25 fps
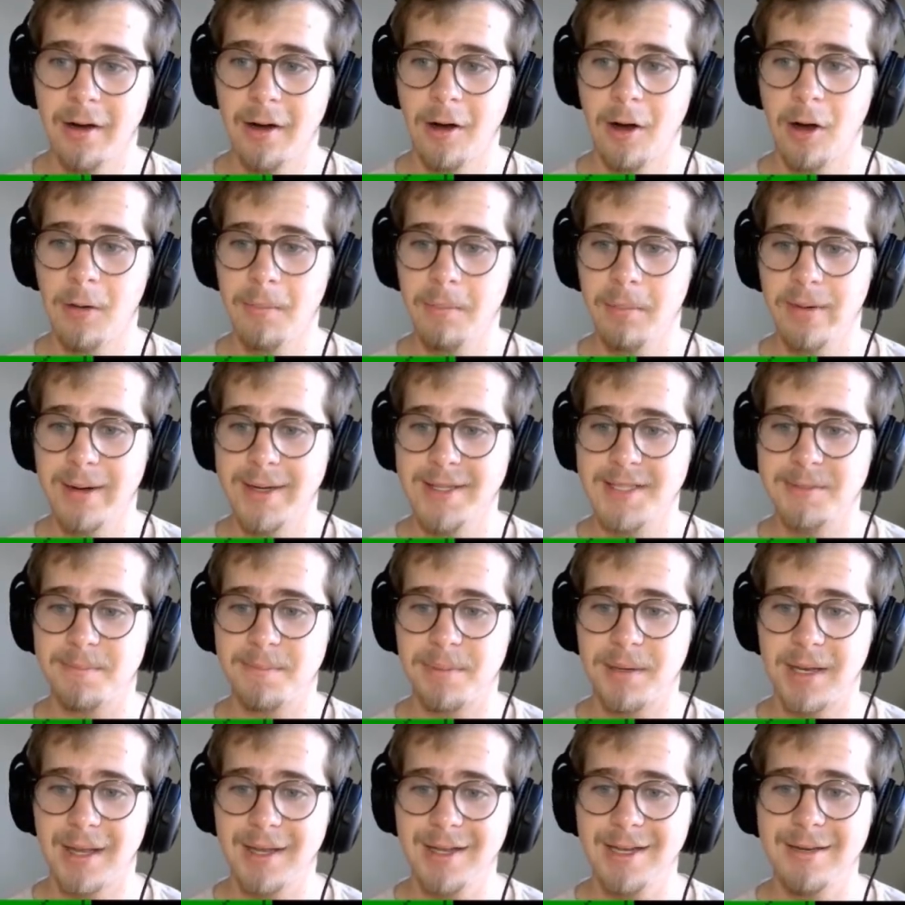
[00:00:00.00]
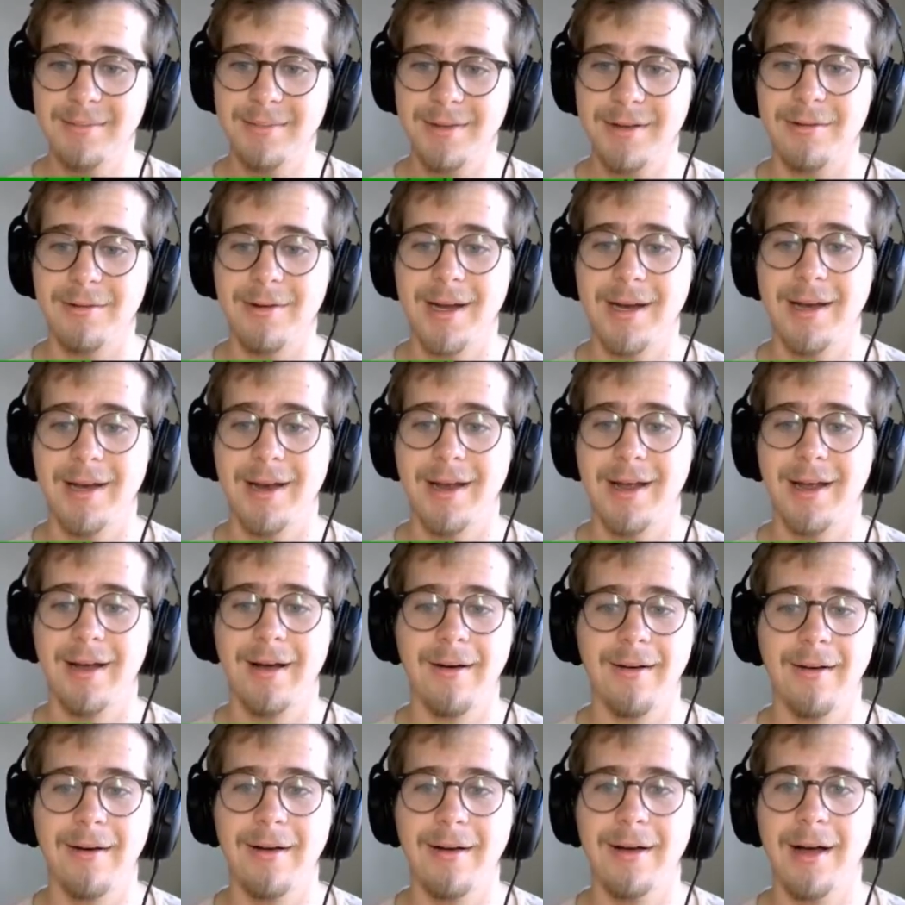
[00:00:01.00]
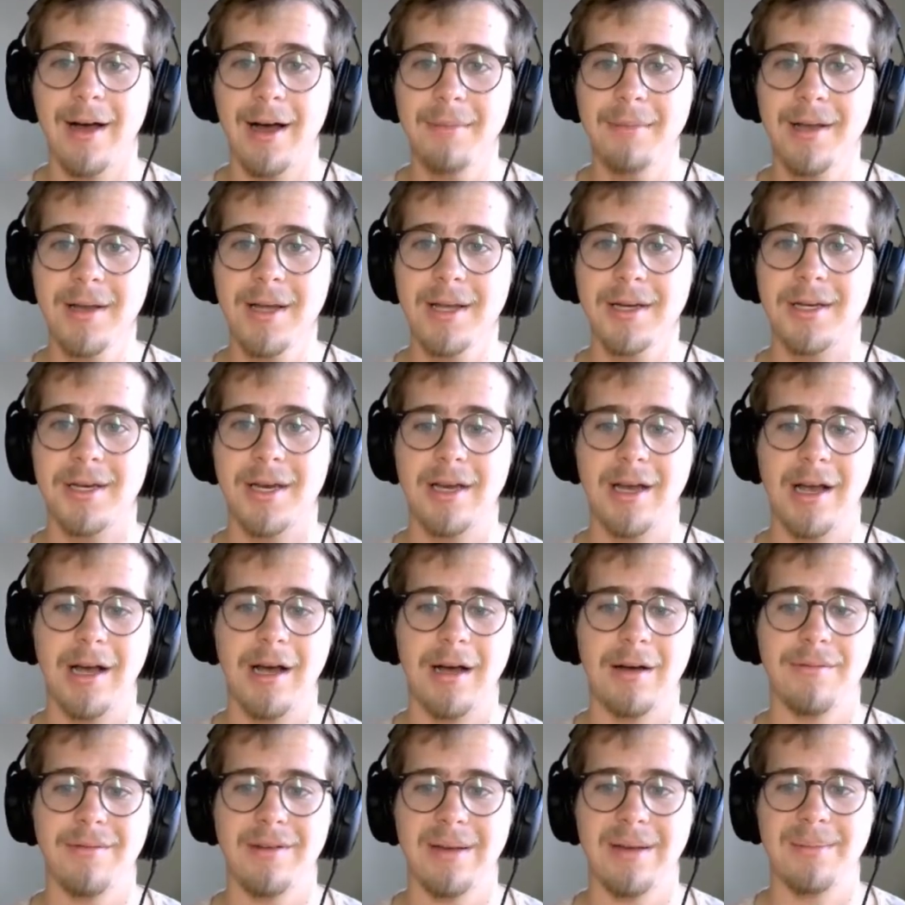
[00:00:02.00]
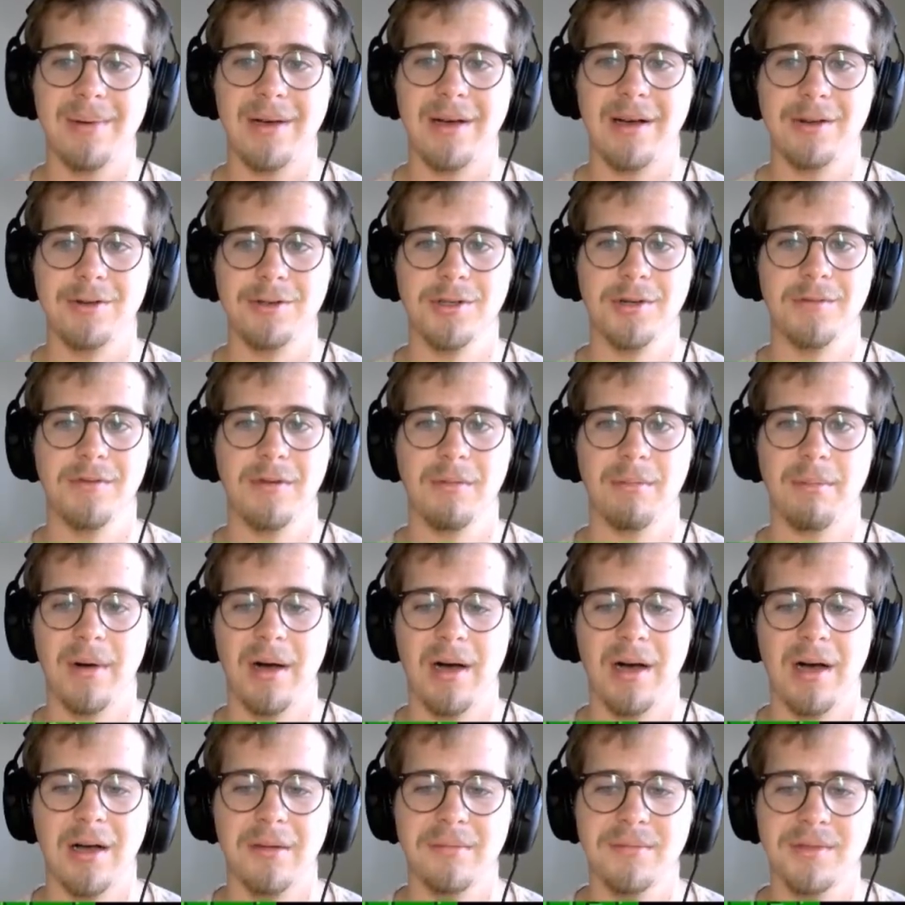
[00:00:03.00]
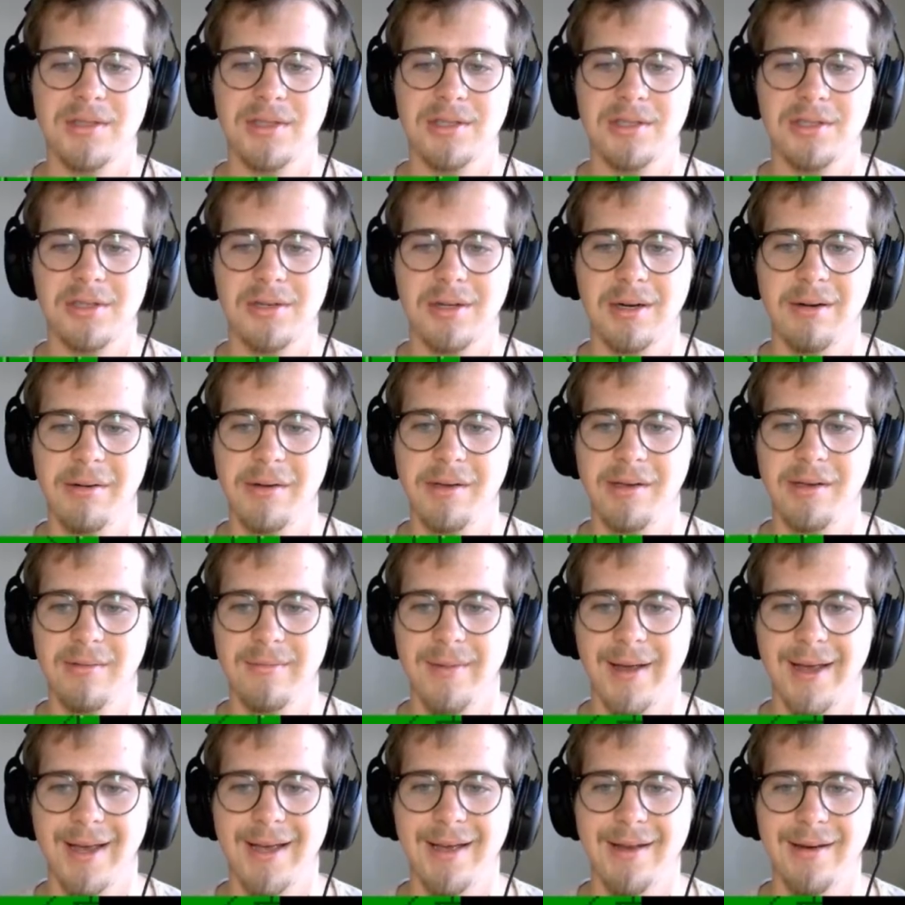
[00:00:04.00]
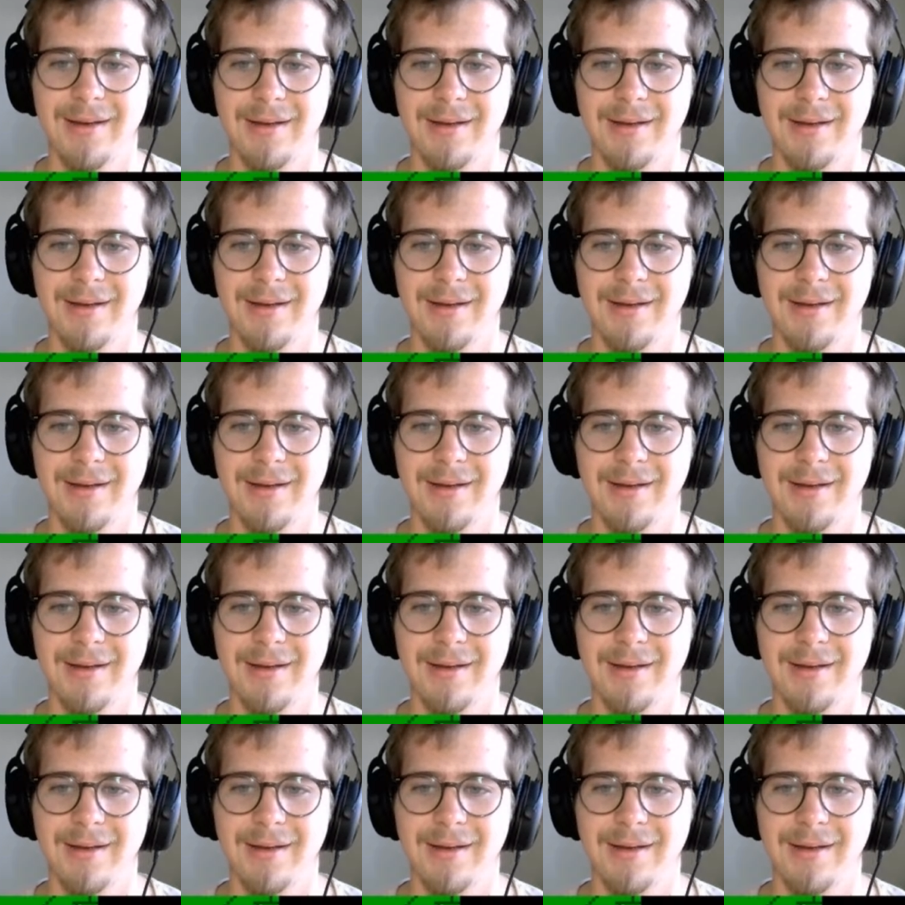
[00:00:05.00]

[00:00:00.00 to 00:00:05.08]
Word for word: Homeboy's playing me right now. I'm not coughing up a hundred for bombs. Screw you, man.